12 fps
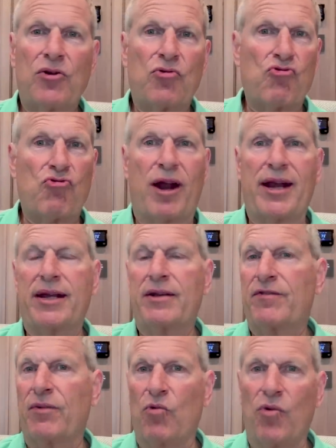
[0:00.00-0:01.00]

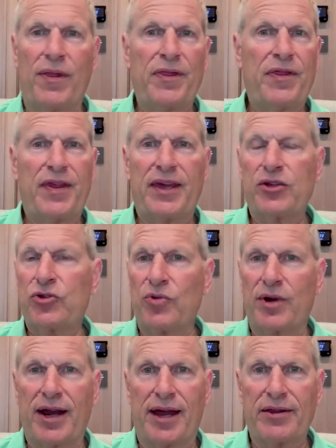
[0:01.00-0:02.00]
running from one thing
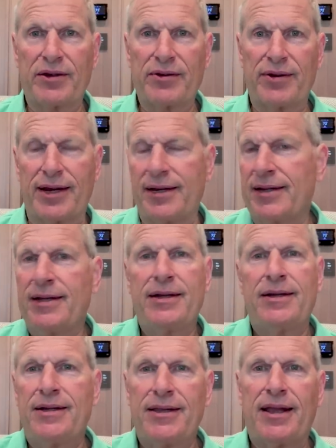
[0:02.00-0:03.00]
to another, and
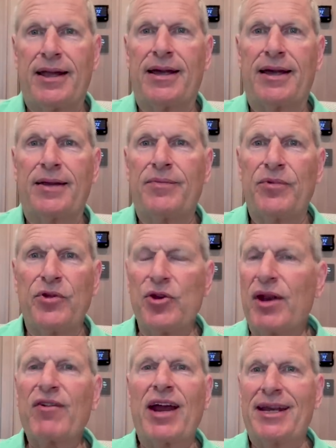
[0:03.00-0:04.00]
uh, you
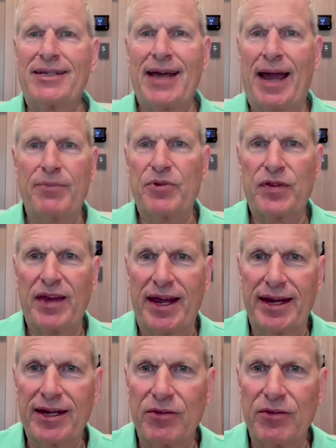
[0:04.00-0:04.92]
never had time to think.